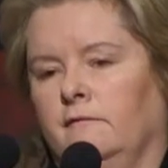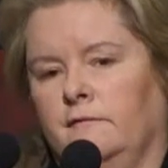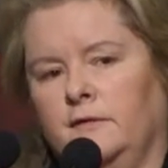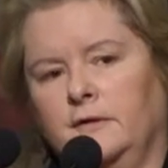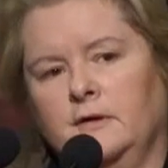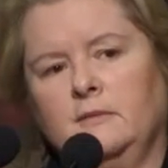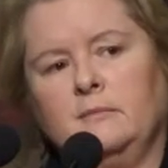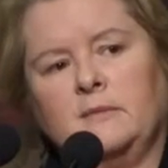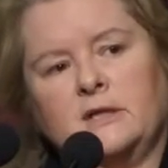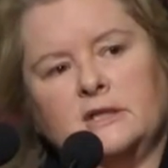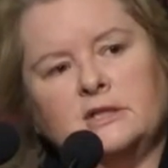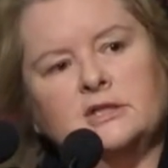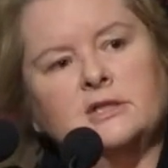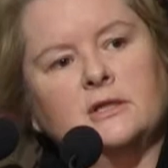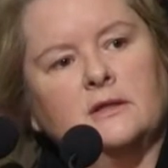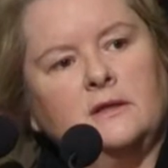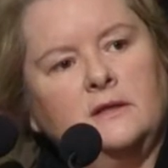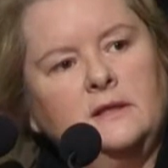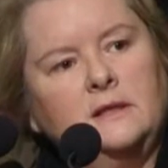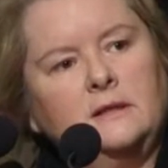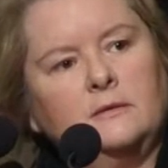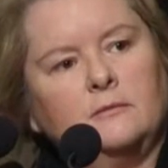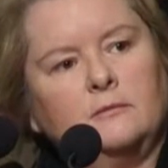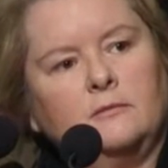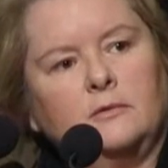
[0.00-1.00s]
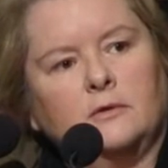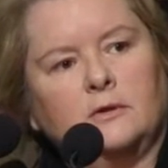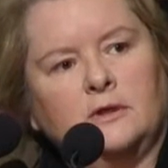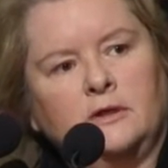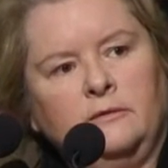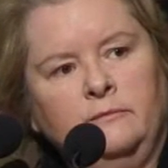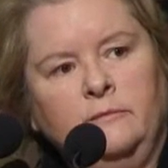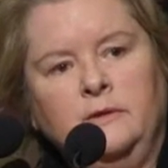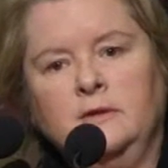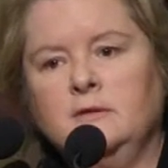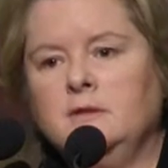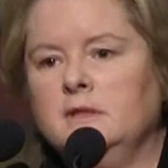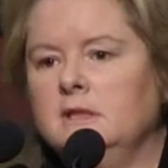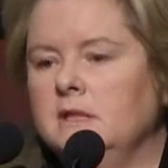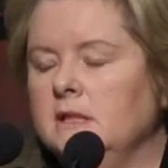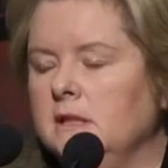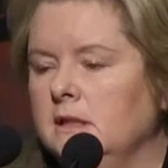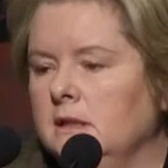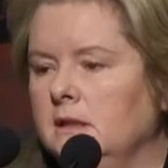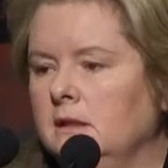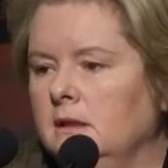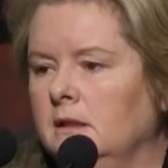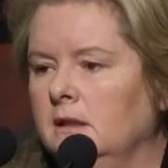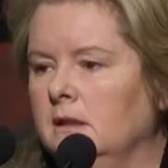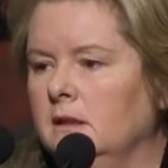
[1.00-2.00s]
very much what
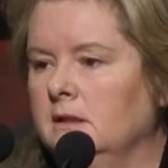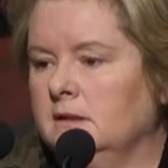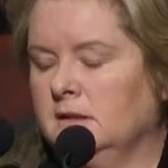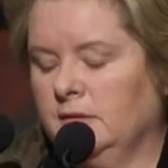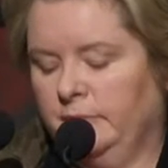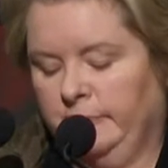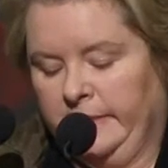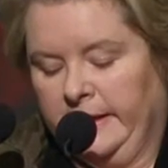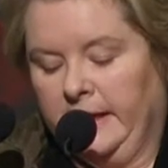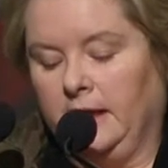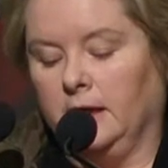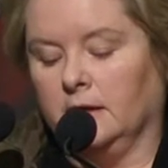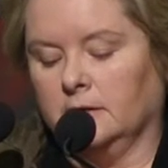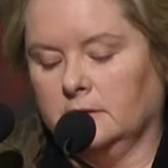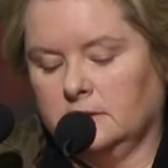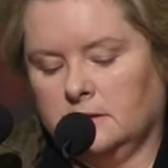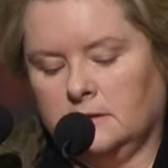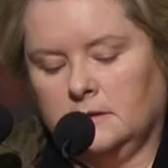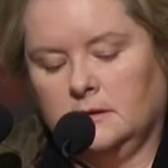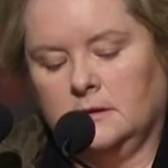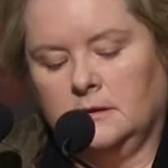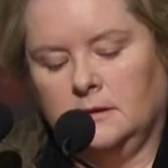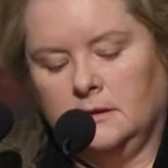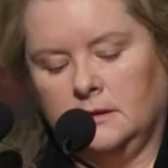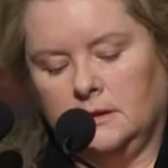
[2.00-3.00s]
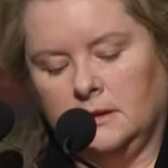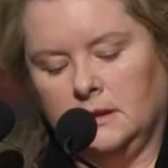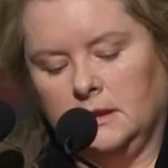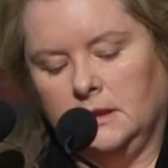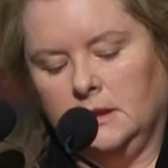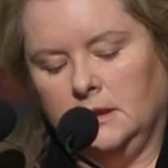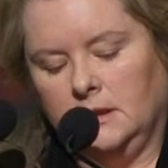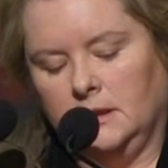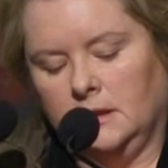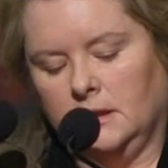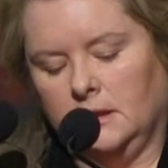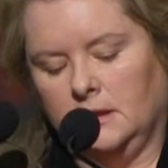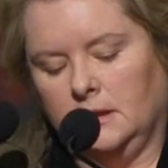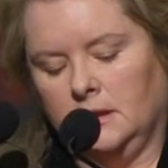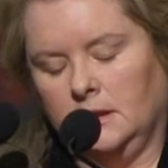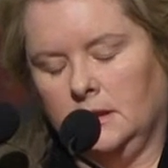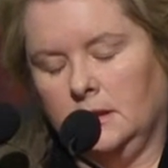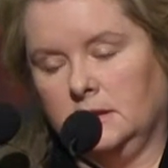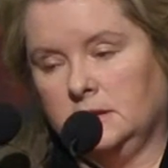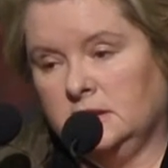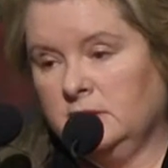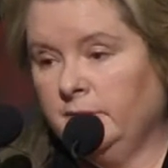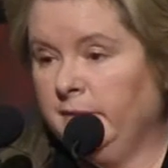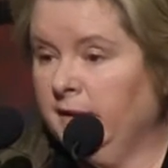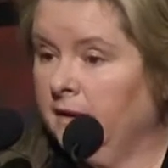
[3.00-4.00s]
community is about.
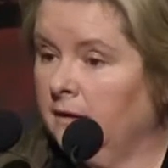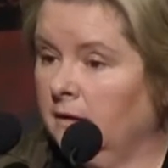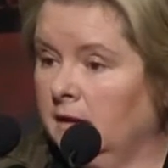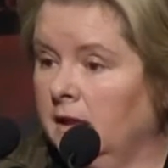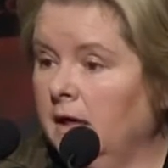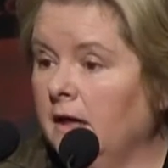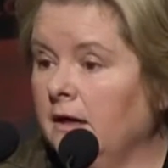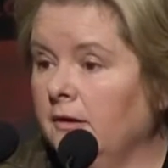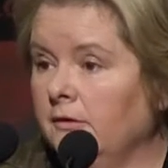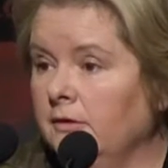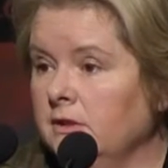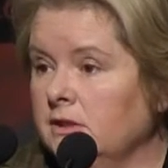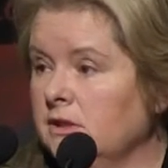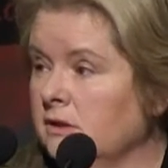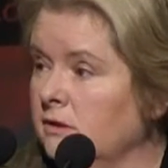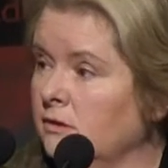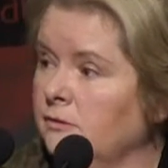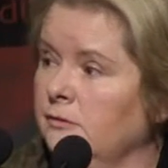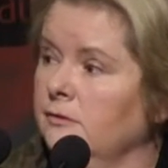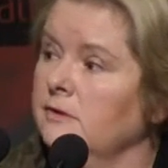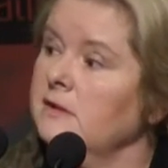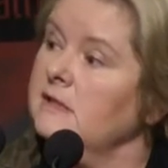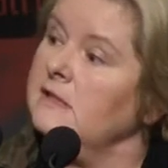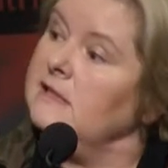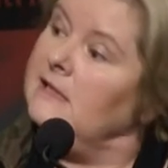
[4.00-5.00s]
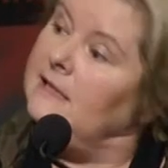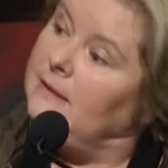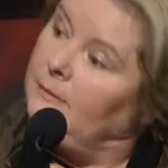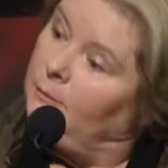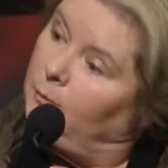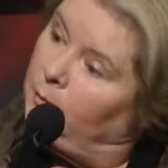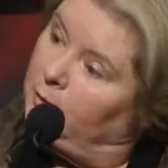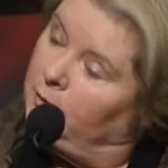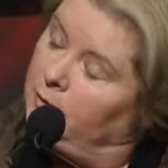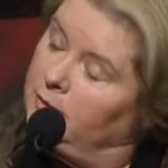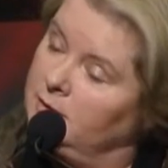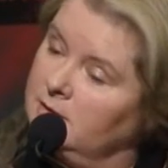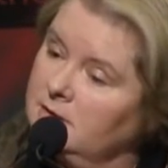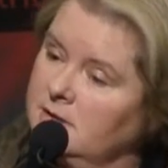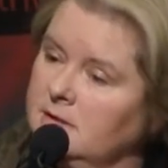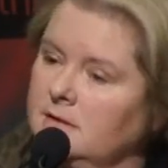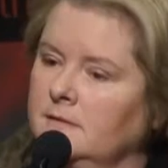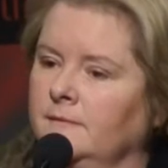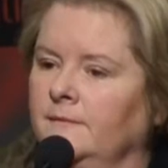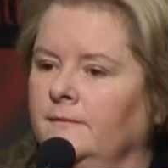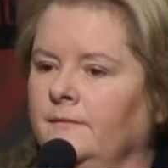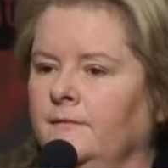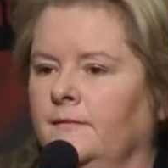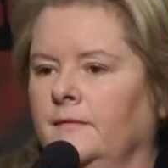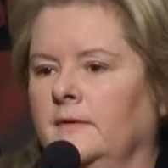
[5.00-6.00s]
It's about courage. It's all the C
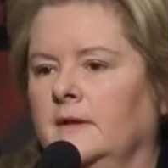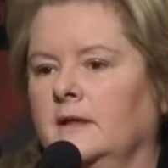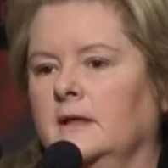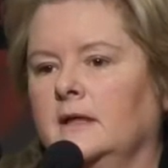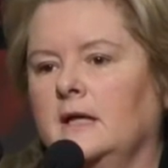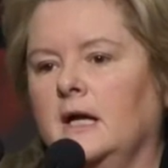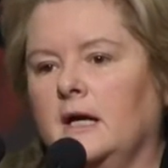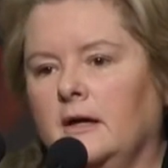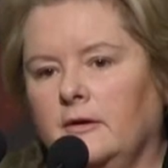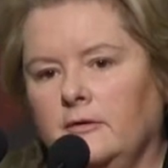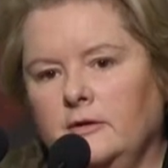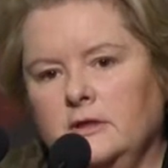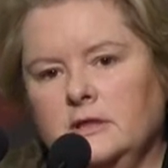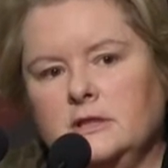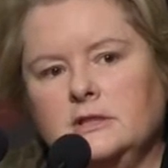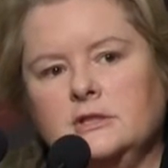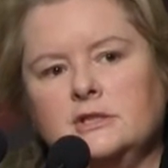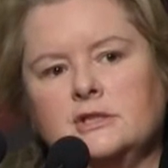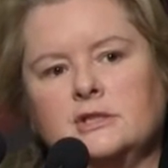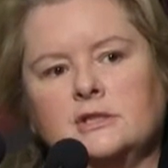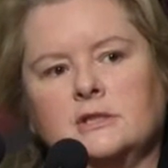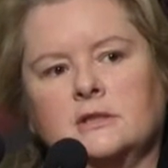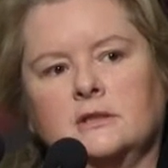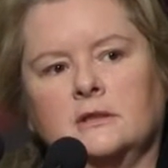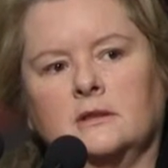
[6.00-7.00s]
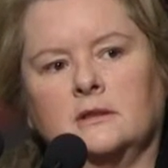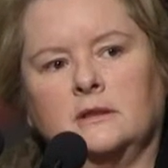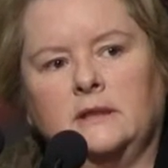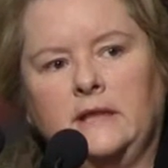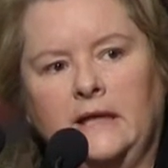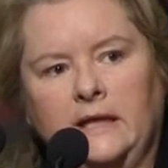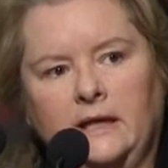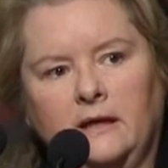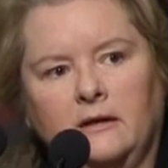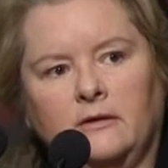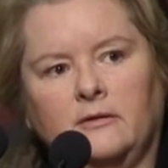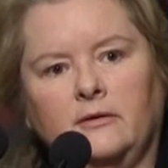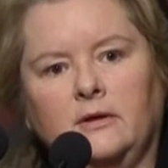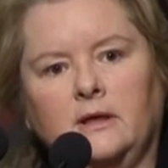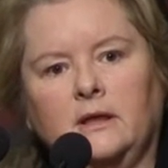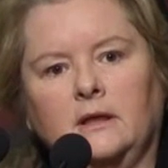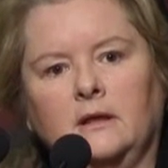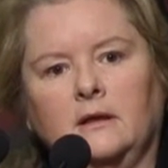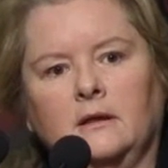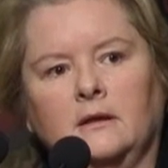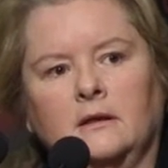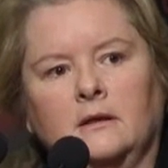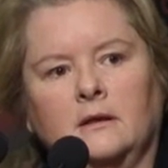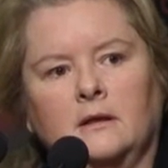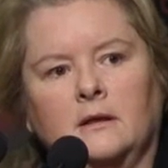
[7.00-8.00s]
words: courage,
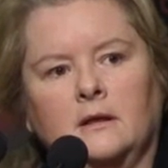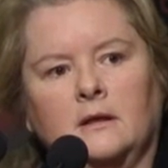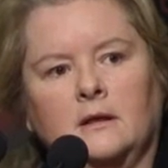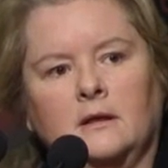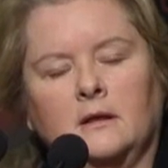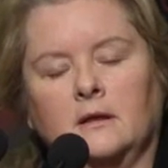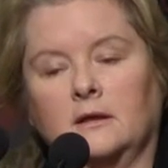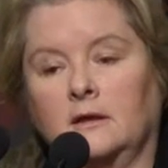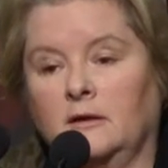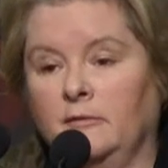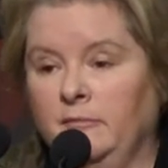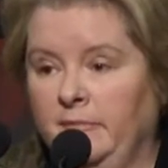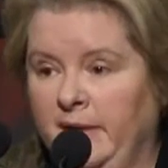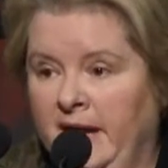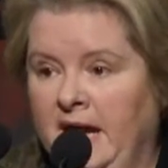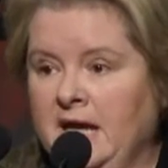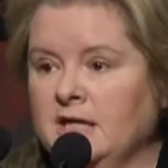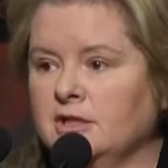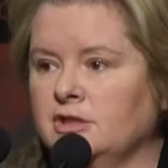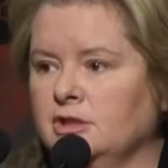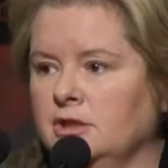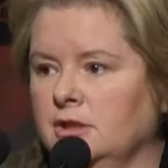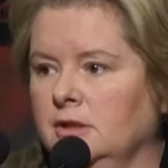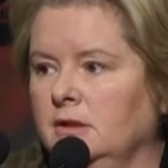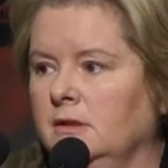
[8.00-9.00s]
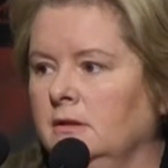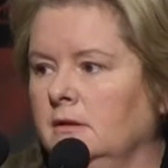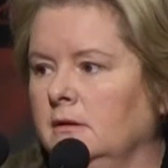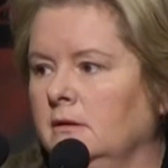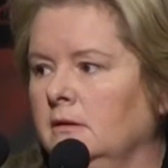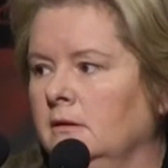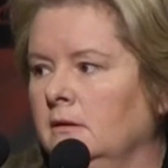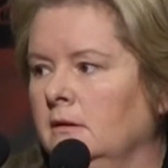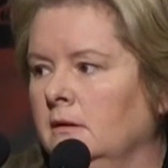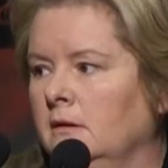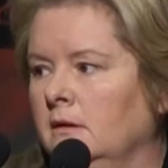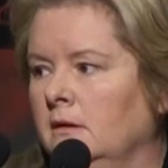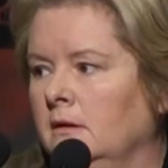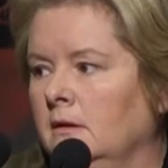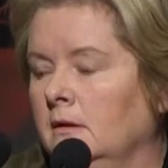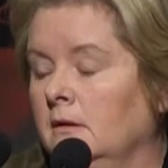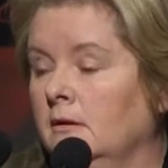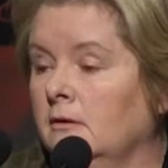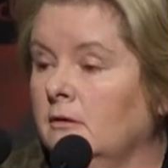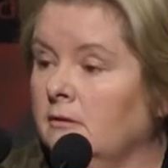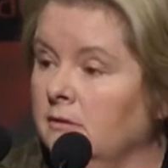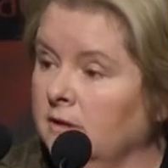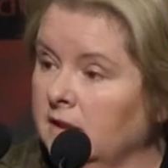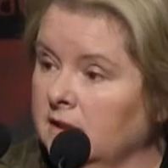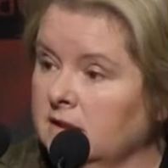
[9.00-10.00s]
caring, compassion,
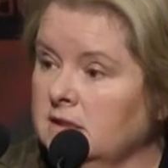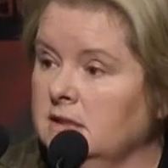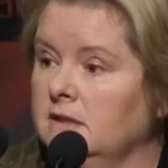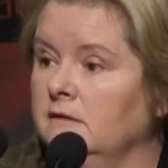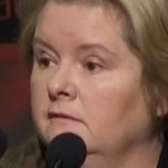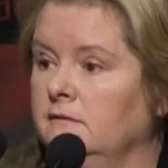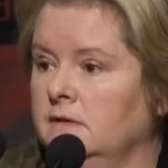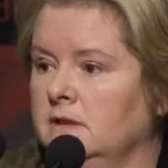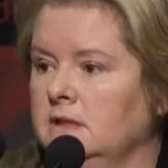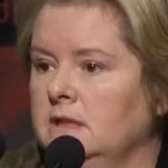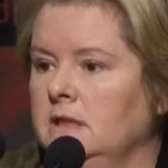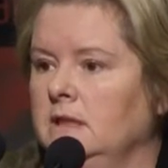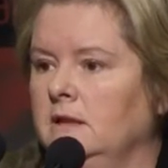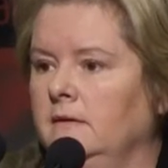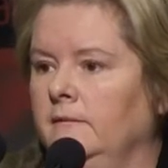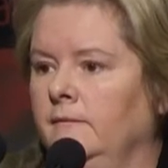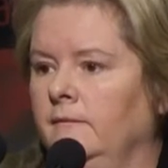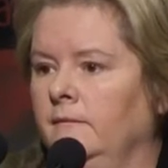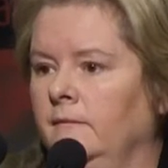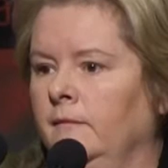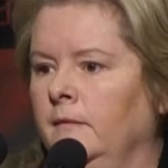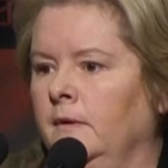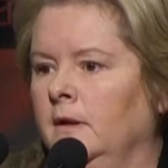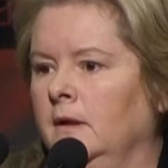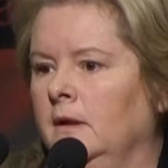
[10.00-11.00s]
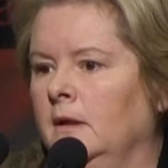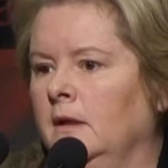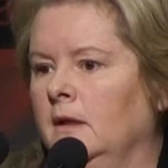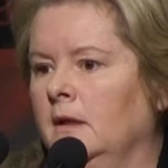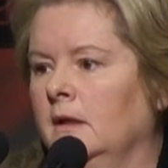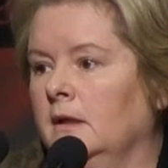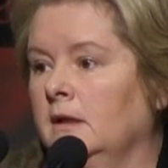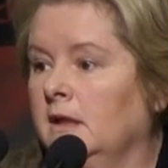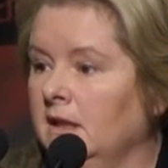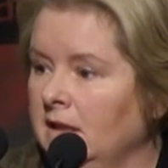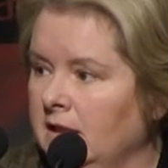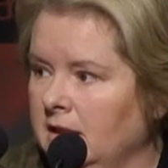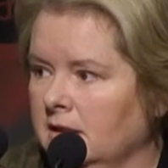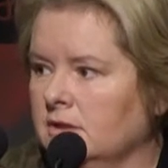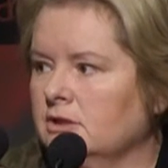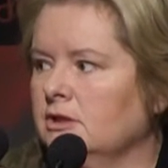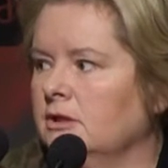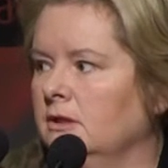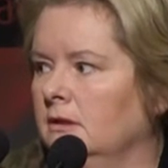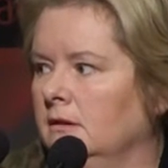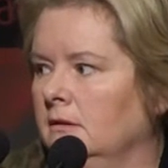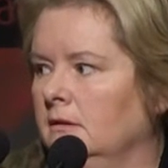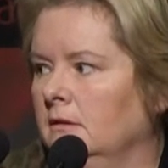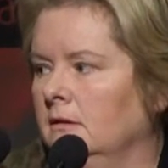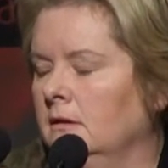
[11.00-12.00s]
creativity,
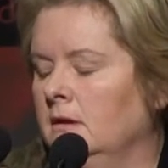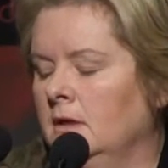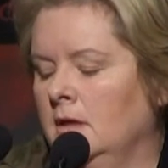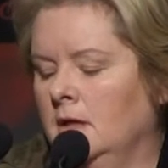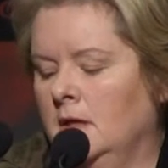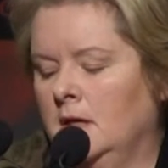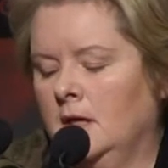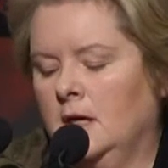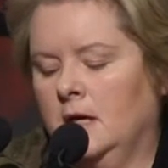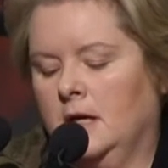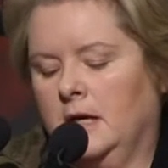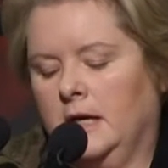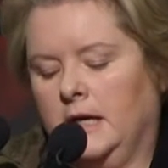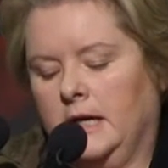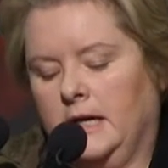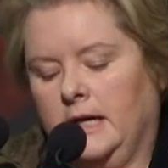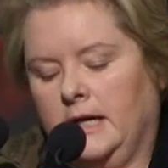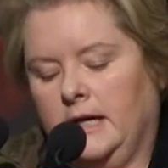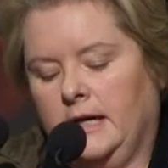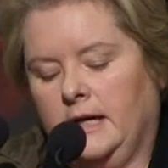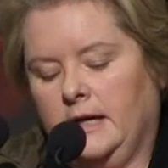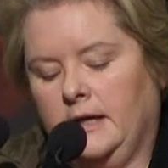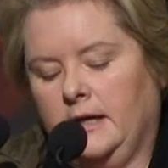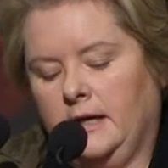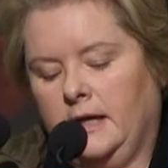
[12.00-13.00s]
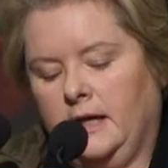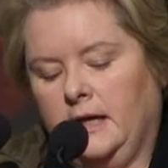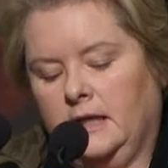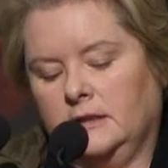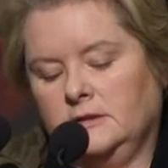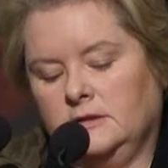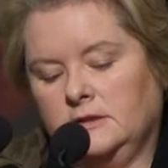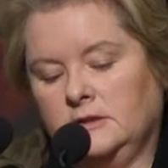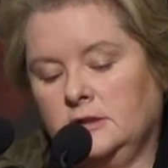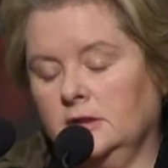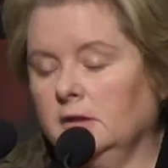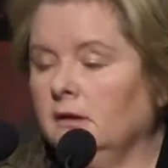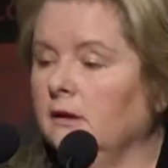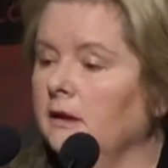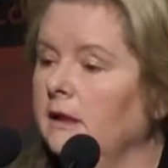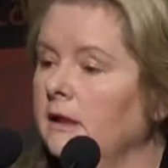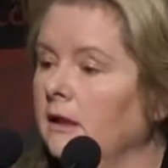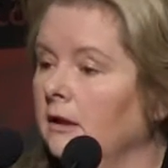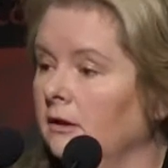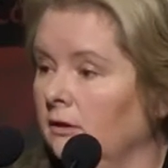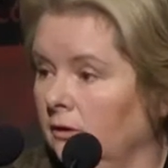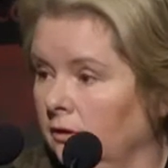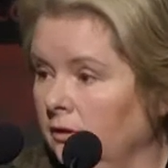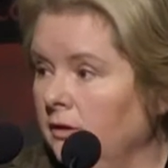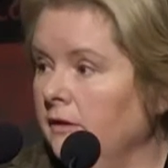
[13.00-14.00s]
connection. And certainly
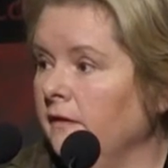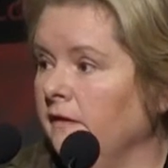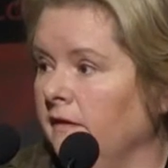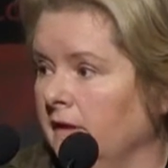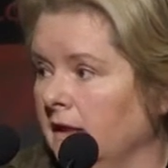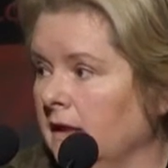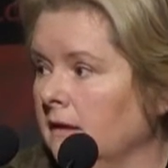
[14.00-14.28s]
I learnt